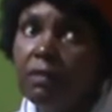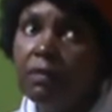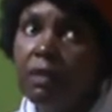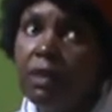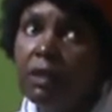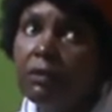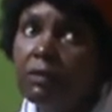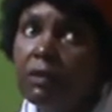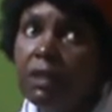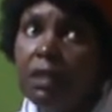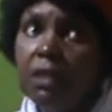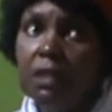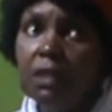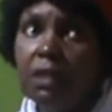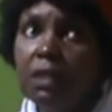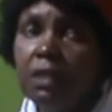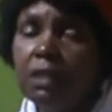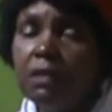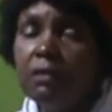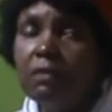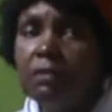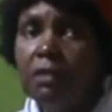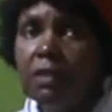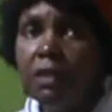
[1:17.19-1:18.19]
Without this
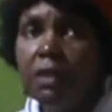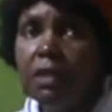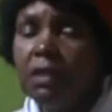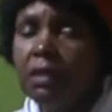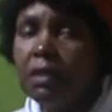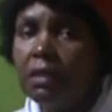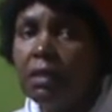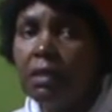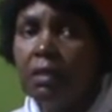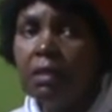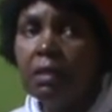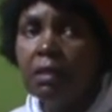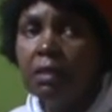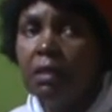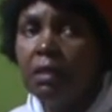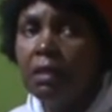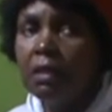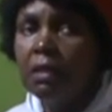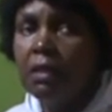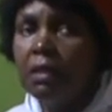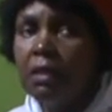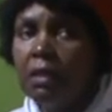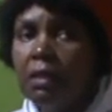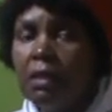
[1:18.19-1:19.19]
gift,
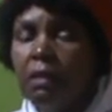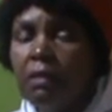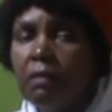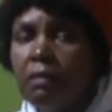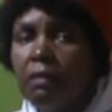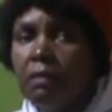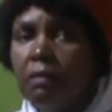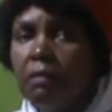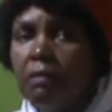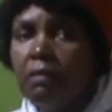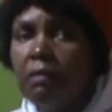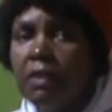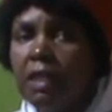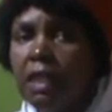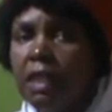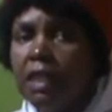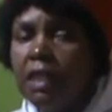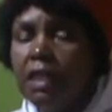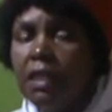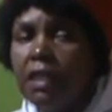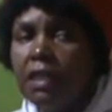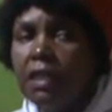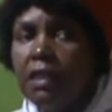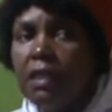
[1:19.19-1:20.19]
we are
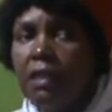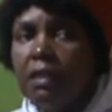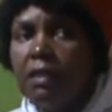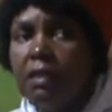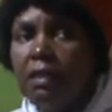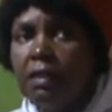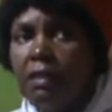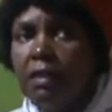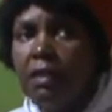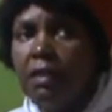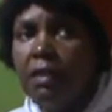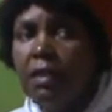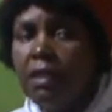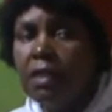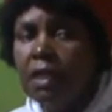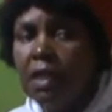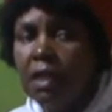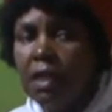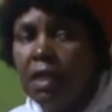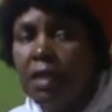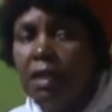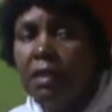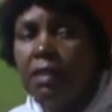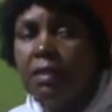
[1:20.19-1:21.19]
nothing. And
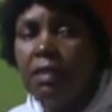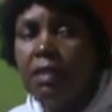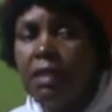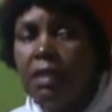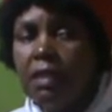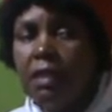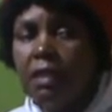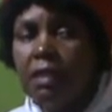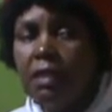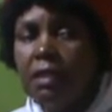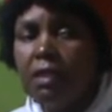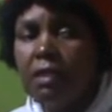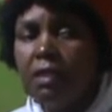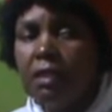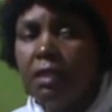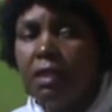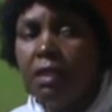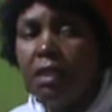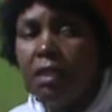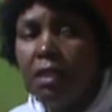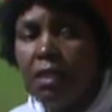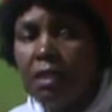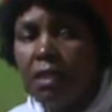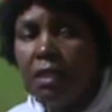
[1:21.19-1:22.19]
guys, I
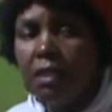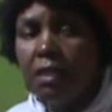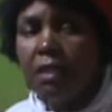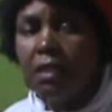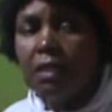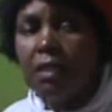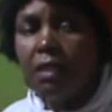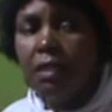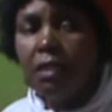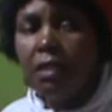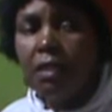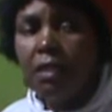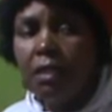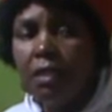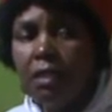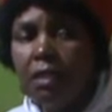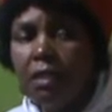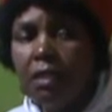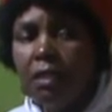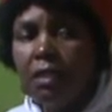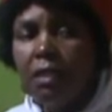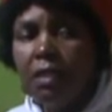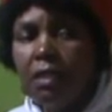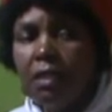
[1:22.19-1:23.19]
think
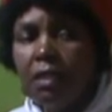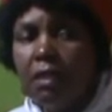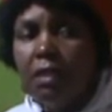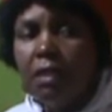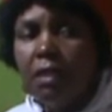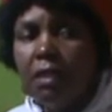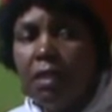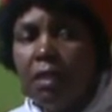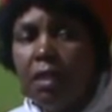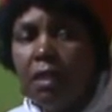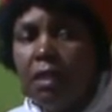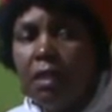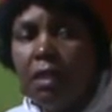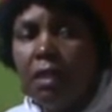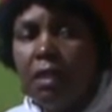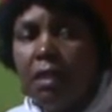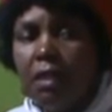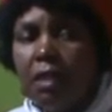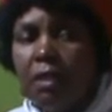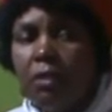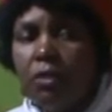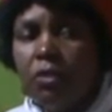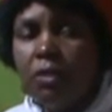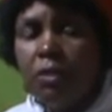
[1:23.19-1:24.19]
uh,
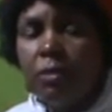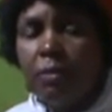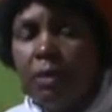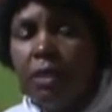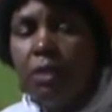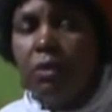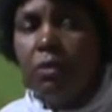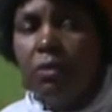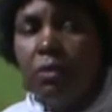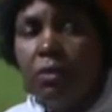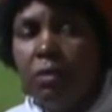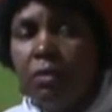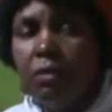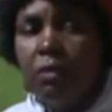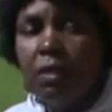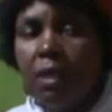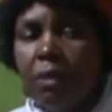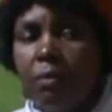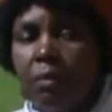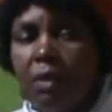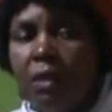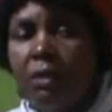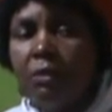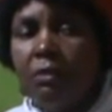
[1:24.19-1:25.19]
I should speak to you
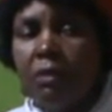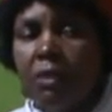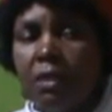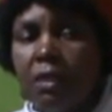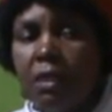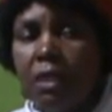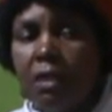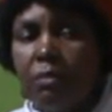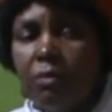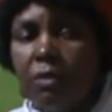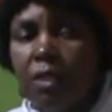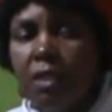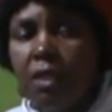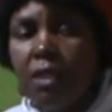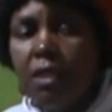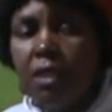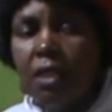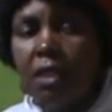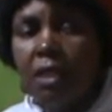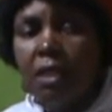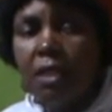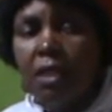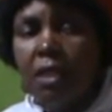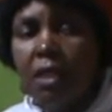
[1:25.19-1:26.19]
about something
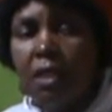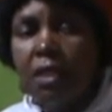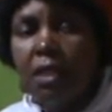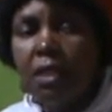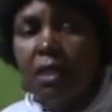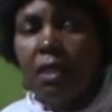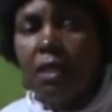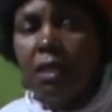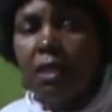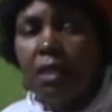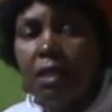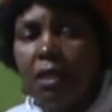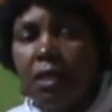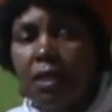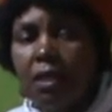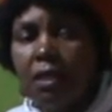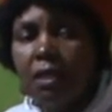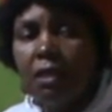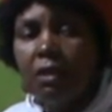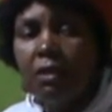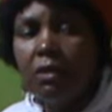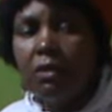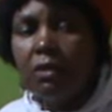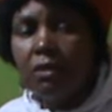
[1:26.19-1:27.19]
that I
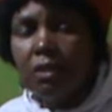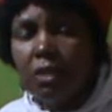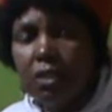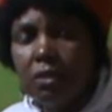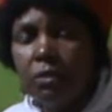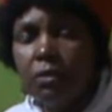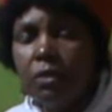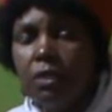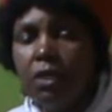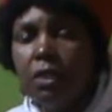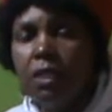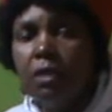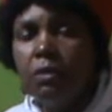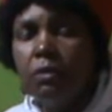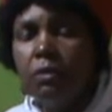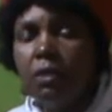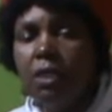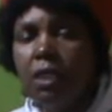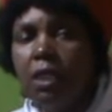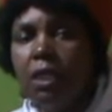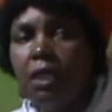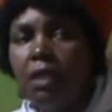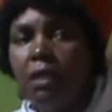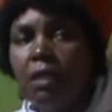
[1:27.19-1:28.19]
got to see
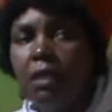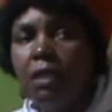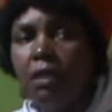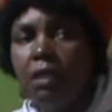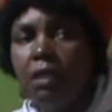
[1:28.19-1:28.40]
today.